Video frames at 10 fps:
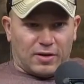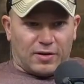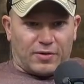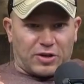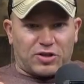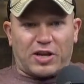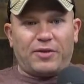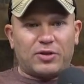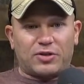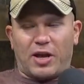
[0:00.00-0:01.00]
they
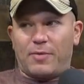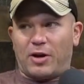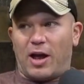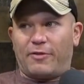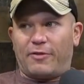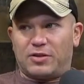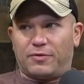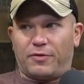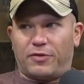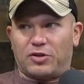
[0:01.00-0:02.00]
stayed the same in offensive
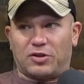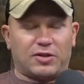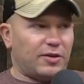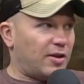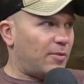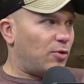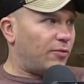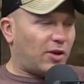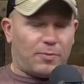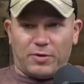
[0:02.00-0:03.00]
efficiency, and they
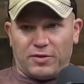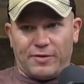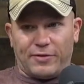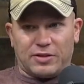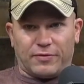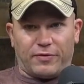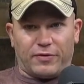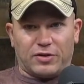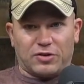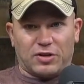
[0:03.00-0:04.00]
moved up in defensive
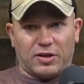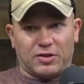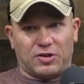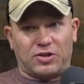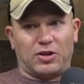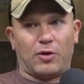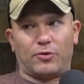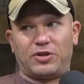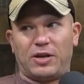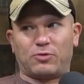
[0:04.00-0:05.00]
efficiency. It's just the other
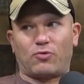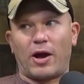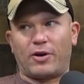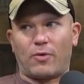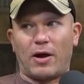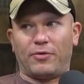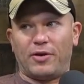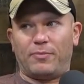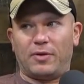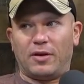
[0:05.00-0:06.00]
teams right around
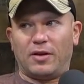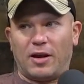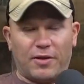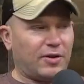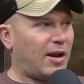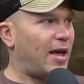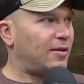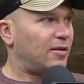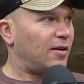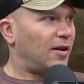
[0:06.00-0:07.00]
them in the
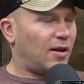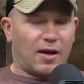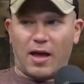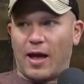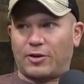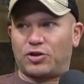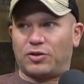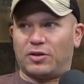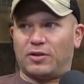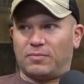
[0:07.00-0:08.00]
net
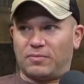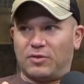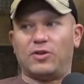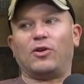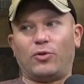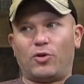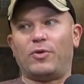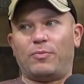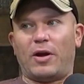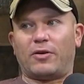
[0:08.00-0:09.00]
actually did a little bit better.